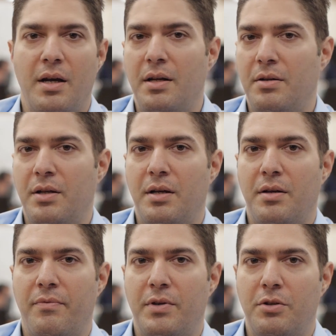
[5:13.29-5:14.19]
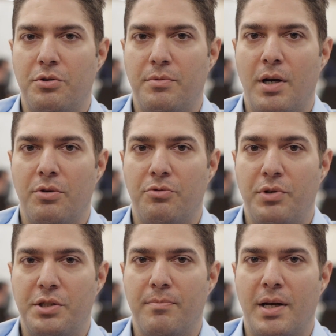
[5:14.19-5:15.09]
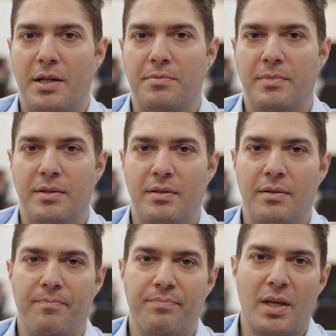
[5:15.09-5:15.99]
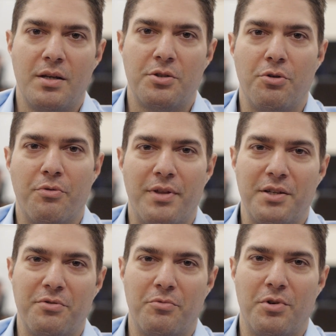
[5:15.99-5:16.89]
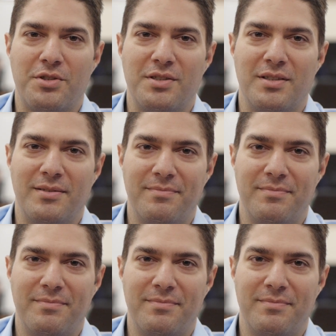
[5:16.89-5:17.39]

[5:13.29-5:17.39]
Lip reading: and videos about risk management. So, thanks for watching.